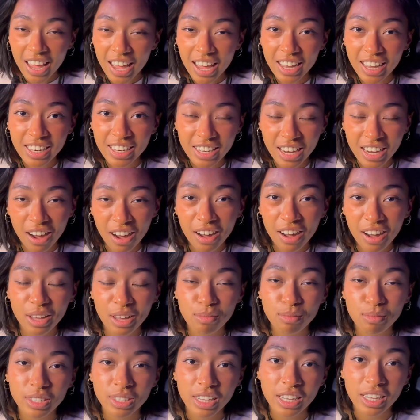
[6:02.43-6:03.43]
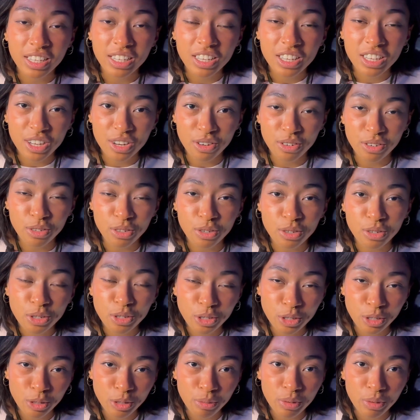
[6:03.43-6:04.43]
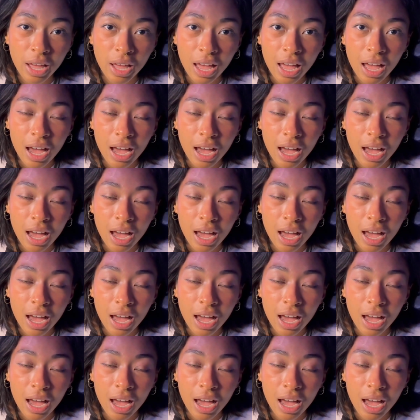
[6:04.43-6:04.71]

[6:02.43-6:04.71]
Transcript: And now I am studying here on YouTube,